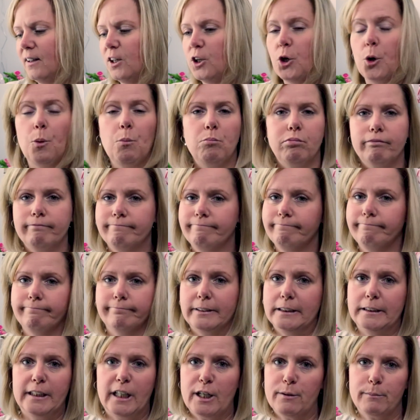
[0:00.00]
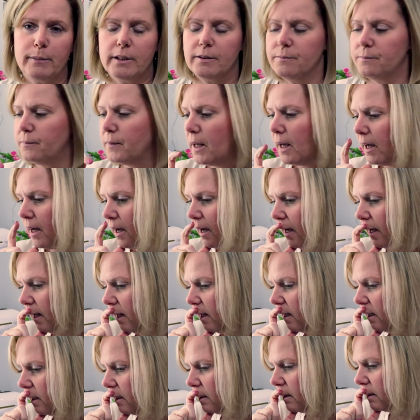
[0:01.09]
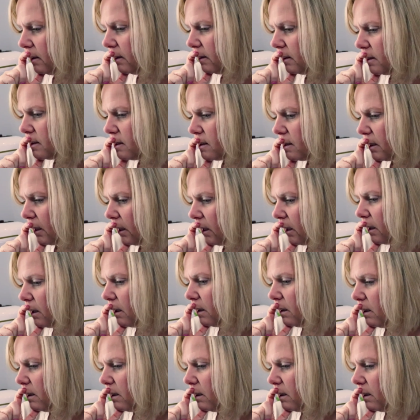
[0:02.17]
Nope, didn't happen. Let's see.